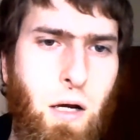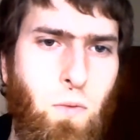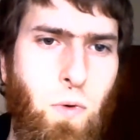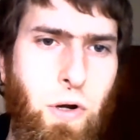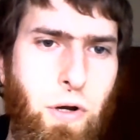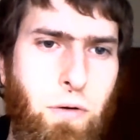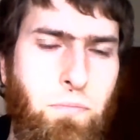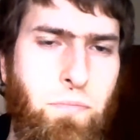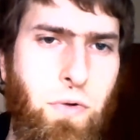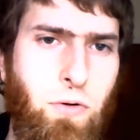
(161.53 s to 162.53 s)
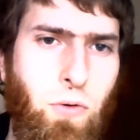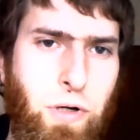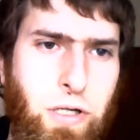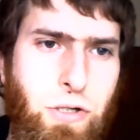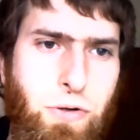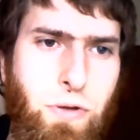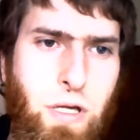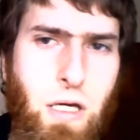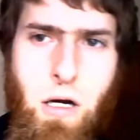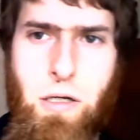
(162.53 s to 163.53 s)
were according to
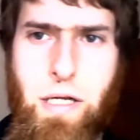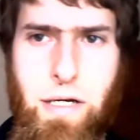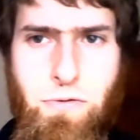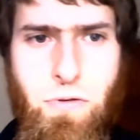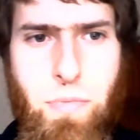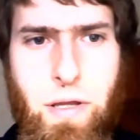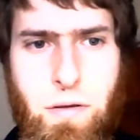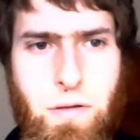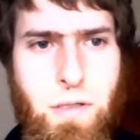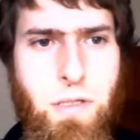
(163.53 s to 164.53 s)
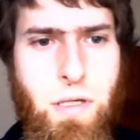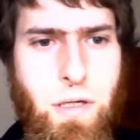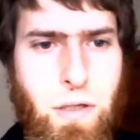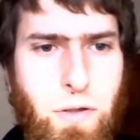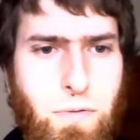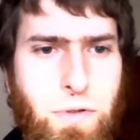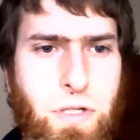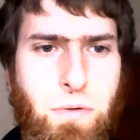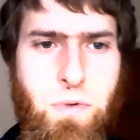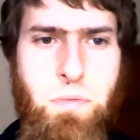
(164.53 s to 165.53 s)
the architectural methods
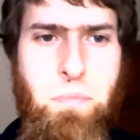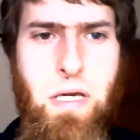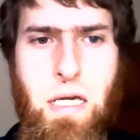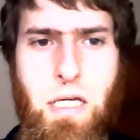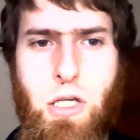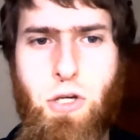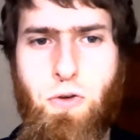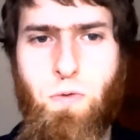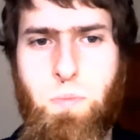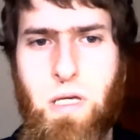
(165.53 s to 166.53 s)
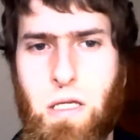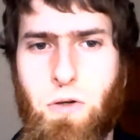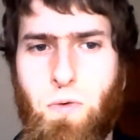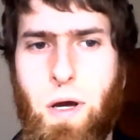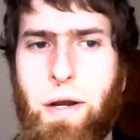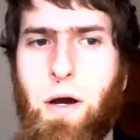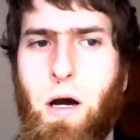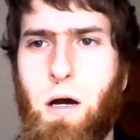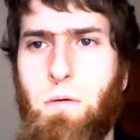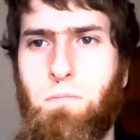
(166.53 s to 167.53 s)
used. It was P, Q, PQ and R.